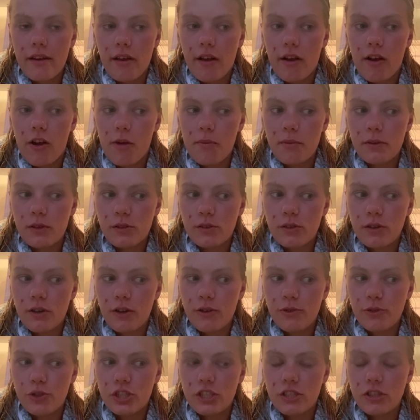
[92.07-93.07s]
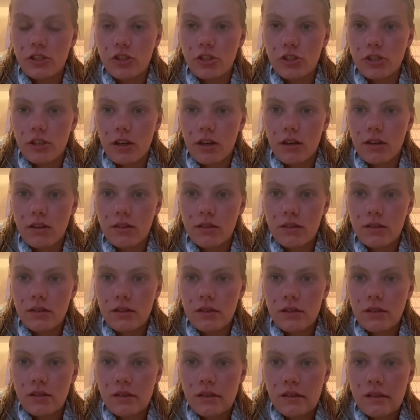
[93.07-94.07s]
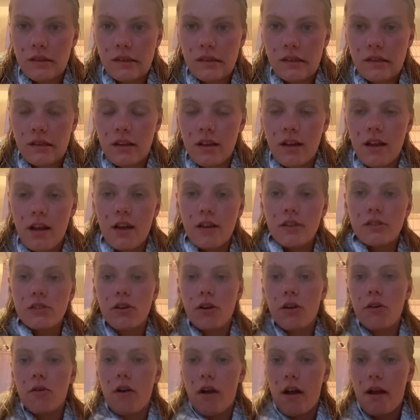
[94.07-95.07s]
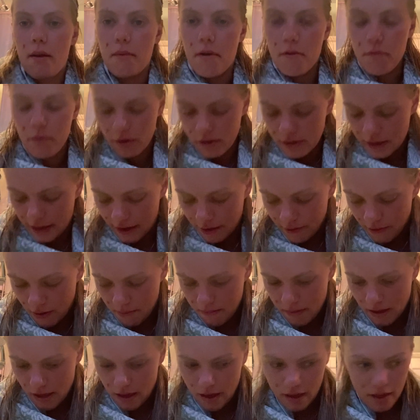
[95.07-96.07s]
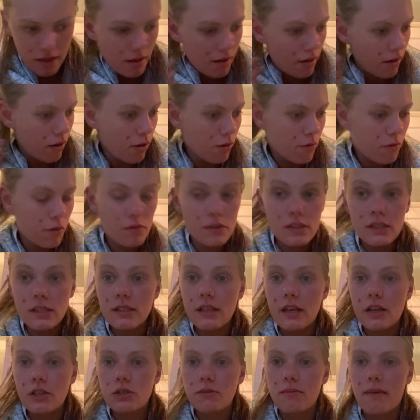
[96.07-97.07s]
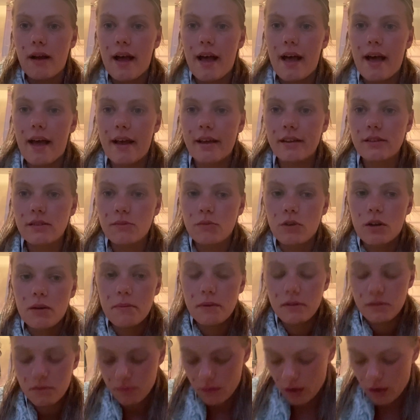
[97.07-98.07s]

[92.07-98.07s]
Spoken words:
Like, I hope it doesn't go ginger. So I put a towel around me. I've obviously sectioned my hair, so I'm going to put some